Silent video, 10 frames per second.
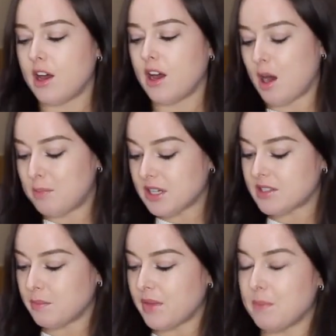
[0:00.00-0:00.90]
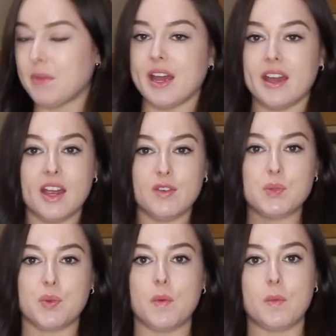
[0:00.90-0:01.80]
I must admit my hair
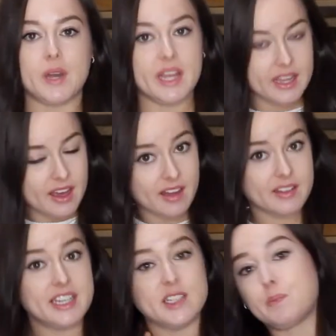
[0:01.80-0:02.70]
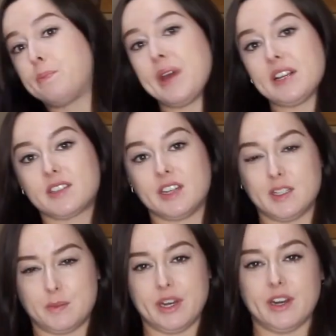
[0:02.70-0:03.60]
is probably at its best
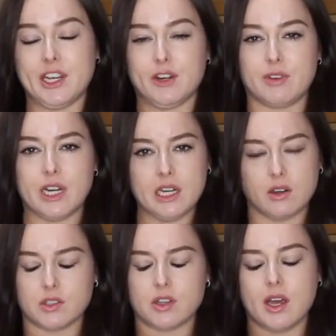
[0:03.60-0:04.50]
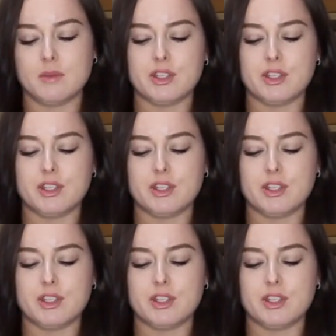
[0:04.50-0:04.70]
that it's been in a really long time,